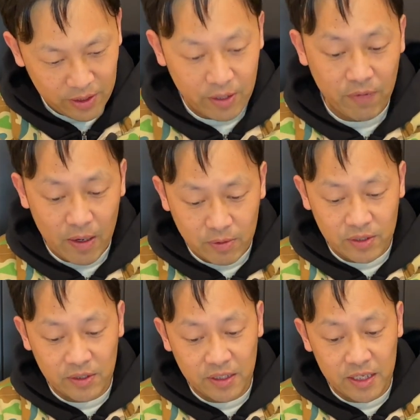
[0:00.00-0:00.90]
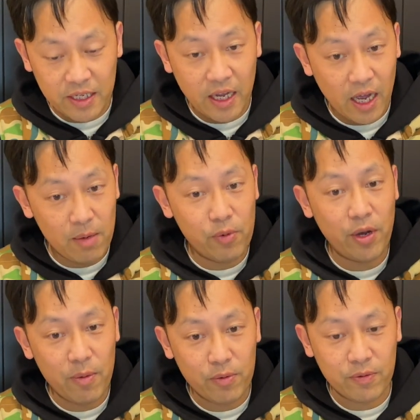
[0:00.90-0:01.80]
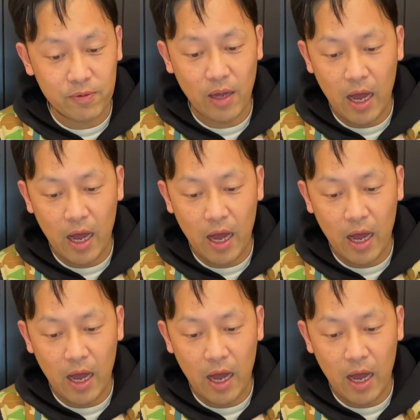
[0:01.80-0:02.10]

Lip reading: if I was not sick, I were able to